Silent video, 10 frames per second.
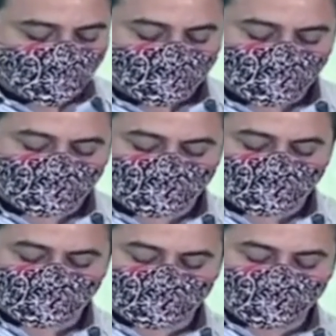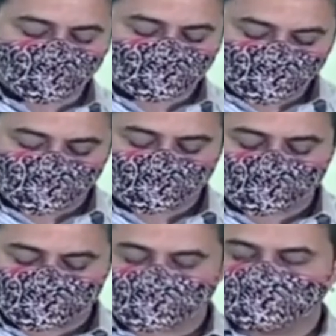anchored on the progressive
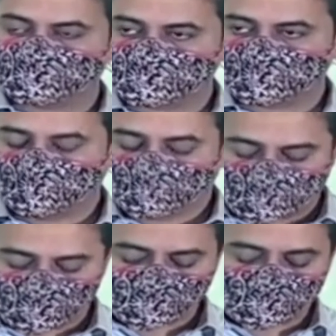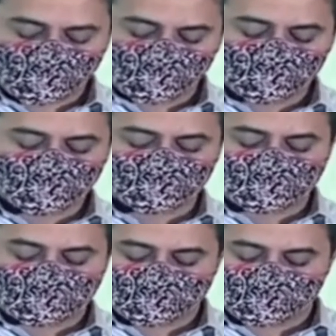policies of the government of
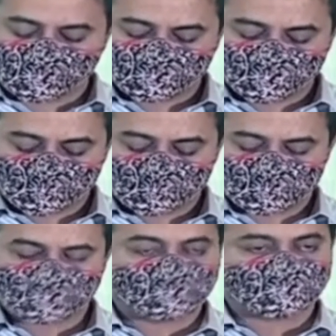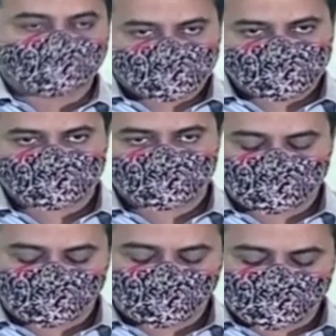Telangana, such as the
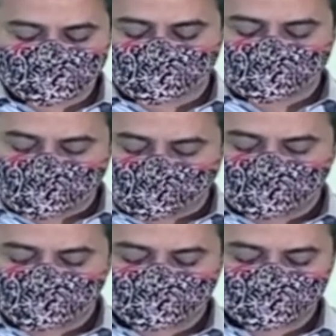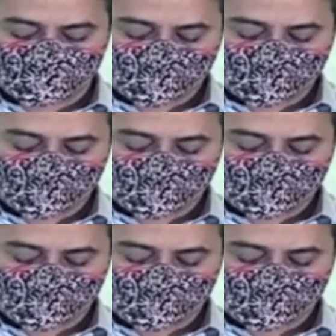TS-iPASS,